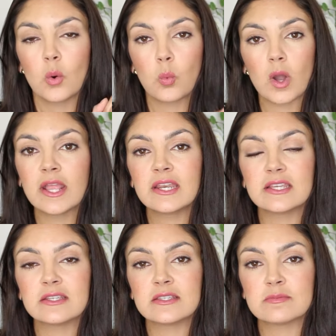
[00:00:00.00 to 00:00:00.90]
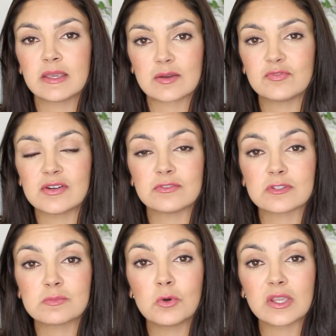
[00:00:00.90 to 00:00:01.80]
One is Makeup Forever
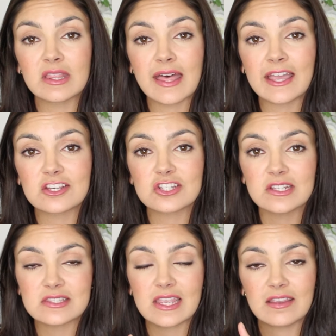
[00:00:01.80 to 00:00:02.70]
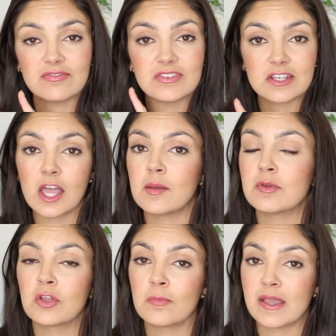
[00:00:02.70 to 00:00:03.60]
Smoky Lash. It's a
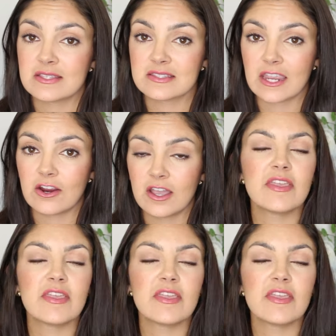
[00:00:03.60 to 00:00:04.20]
phenomenal mascara.